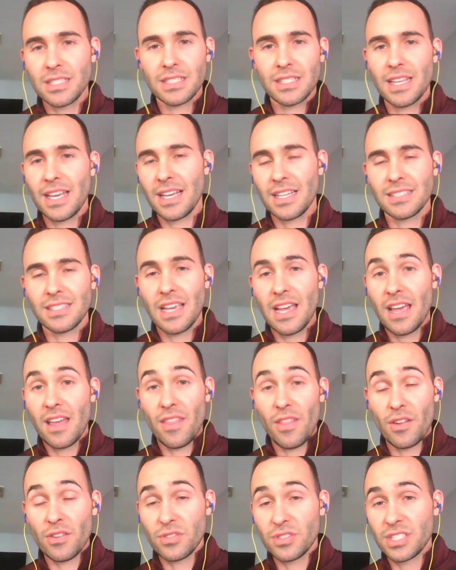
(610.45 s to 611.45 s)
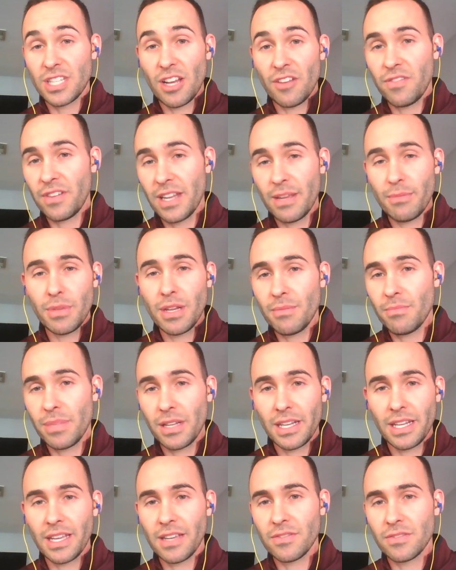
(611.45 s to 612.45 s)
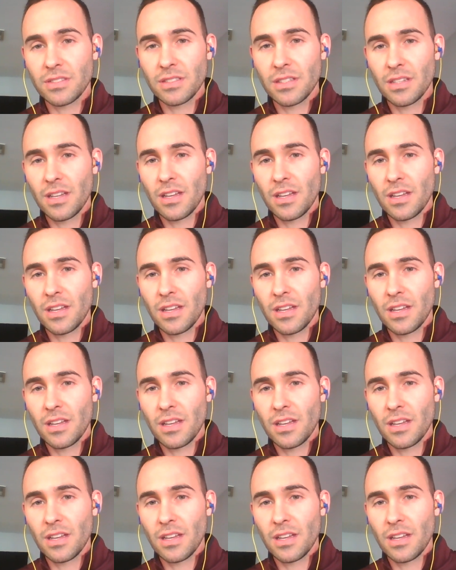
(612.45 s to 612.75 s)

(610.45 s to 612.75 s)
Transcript: things that are self-limiting beliefs,